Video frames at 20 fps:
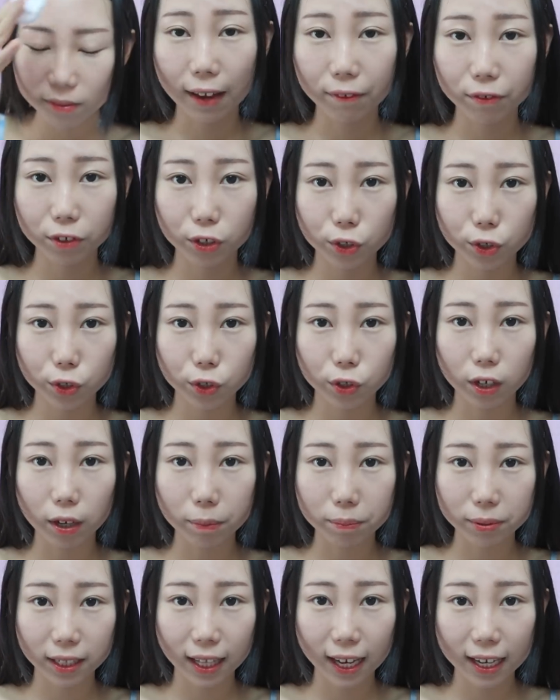After you
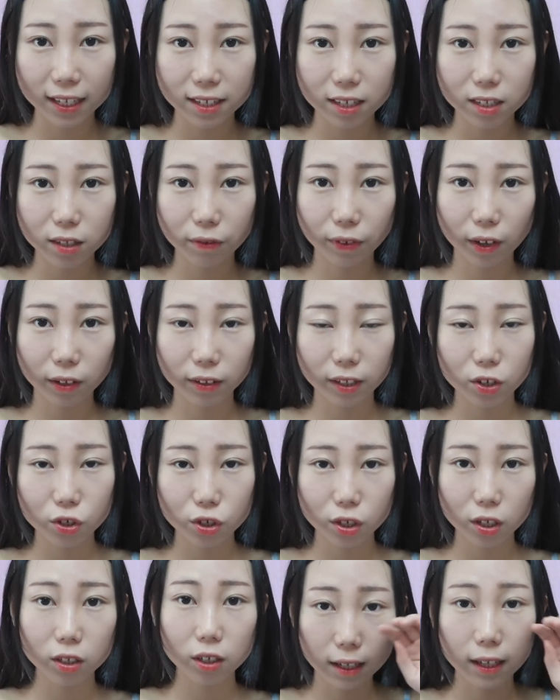apply this
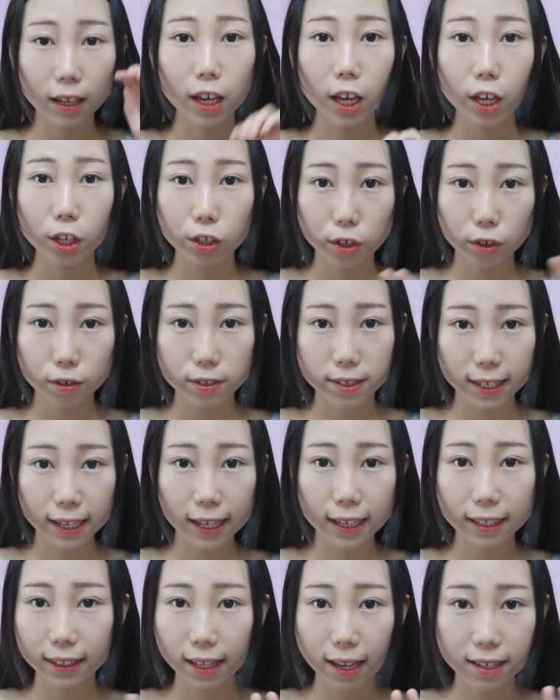foundation, your
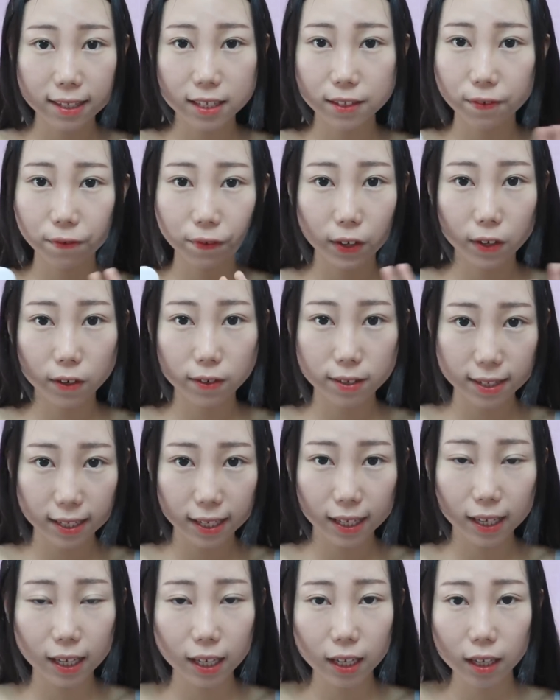skin doesn't feel
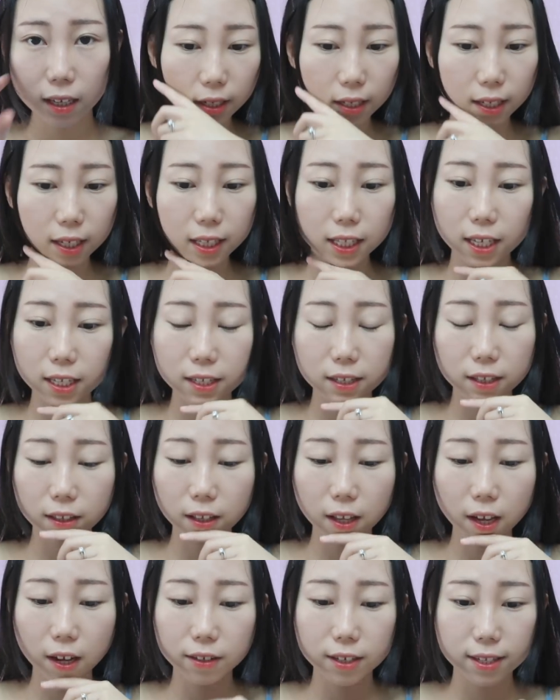sticky. It is
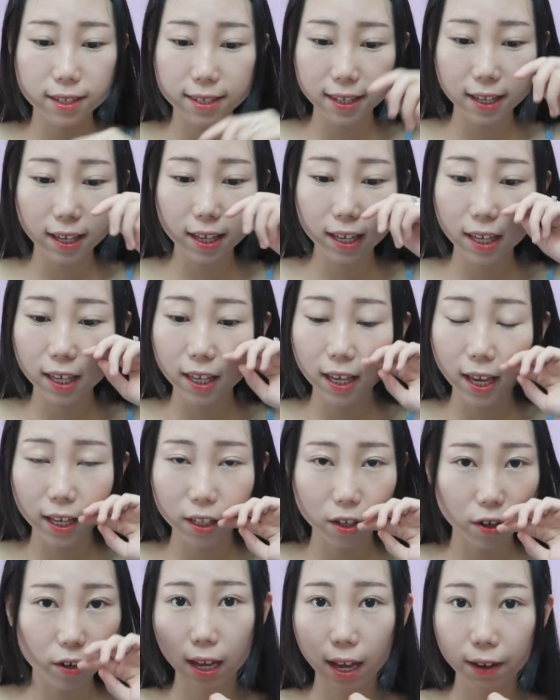not sticky
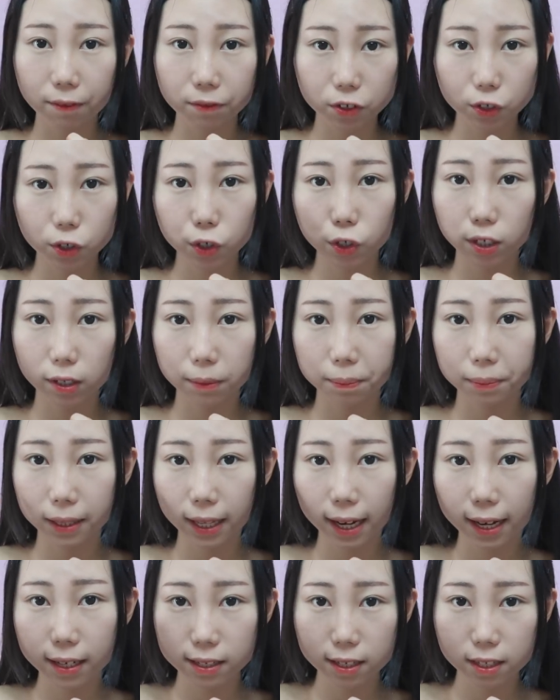at all. After you
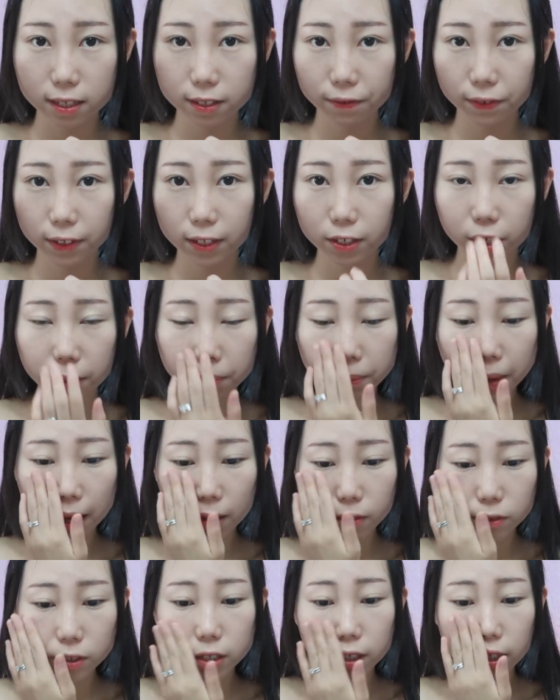apply this finishing
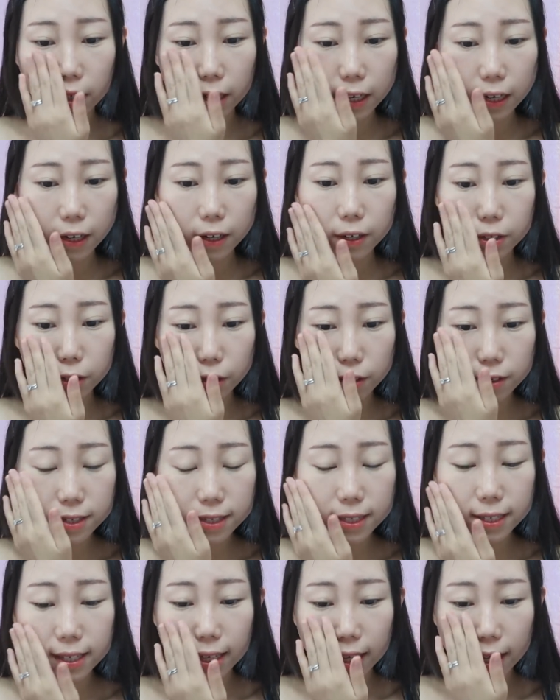powder, your
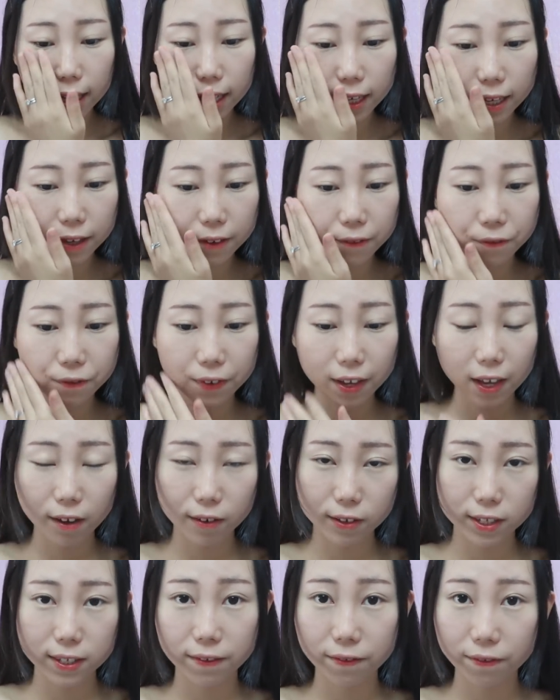skin
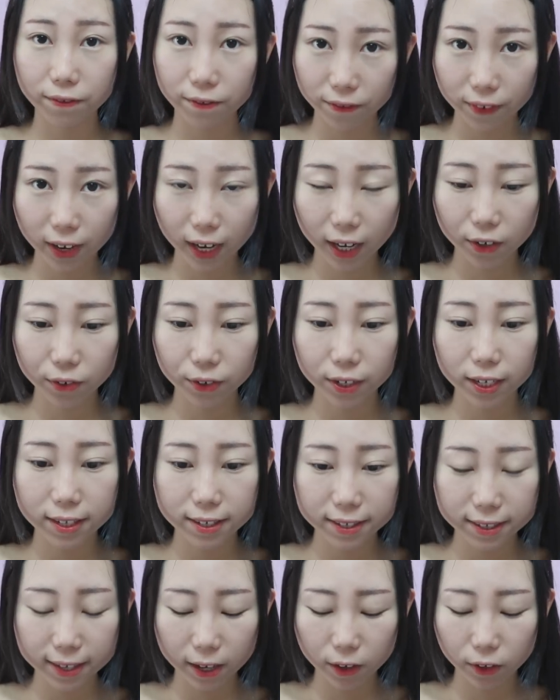feels very
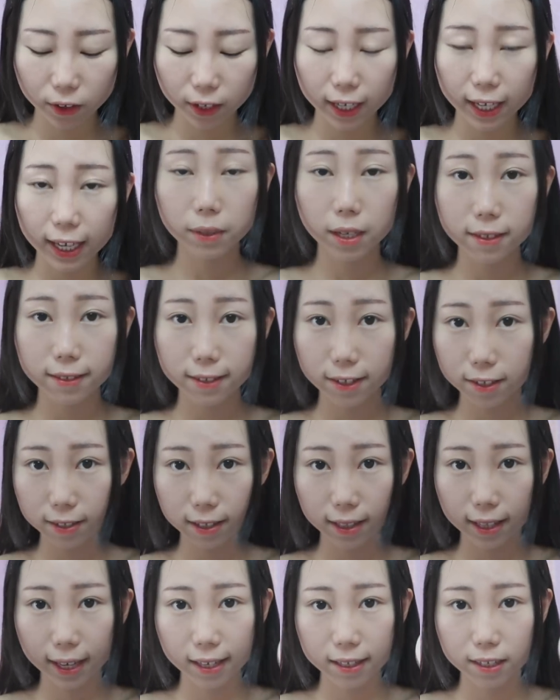silky. It's
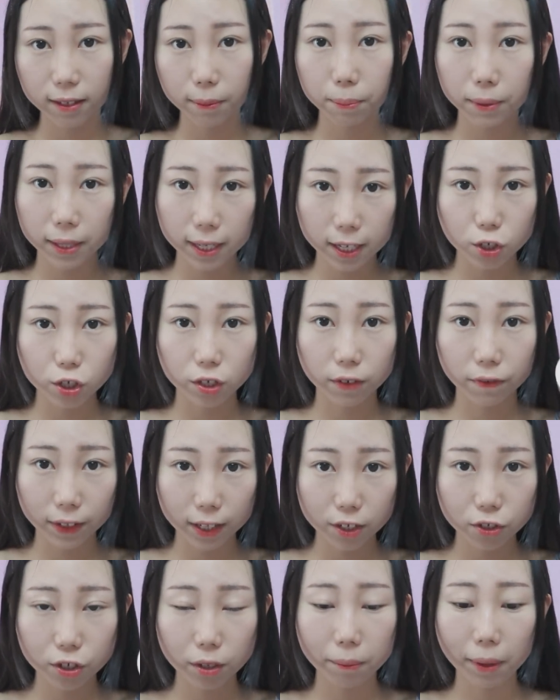just like the peach
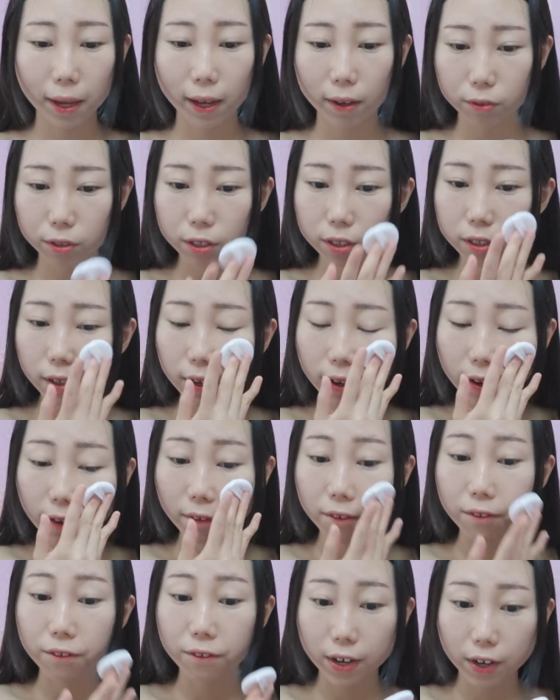finishing powder.
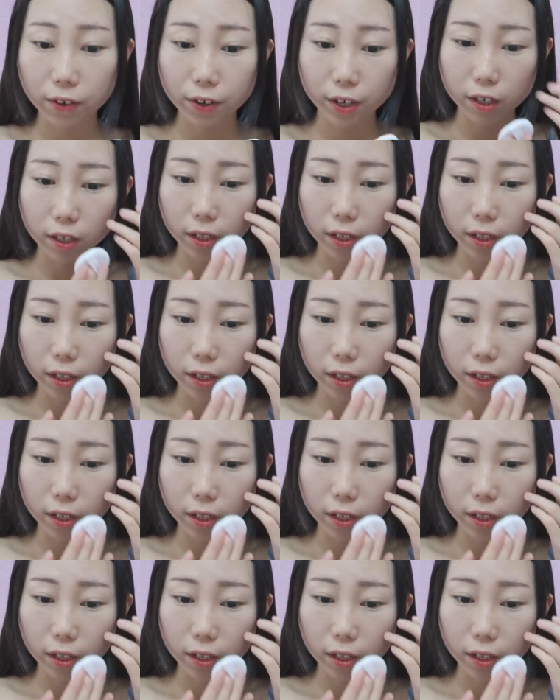Very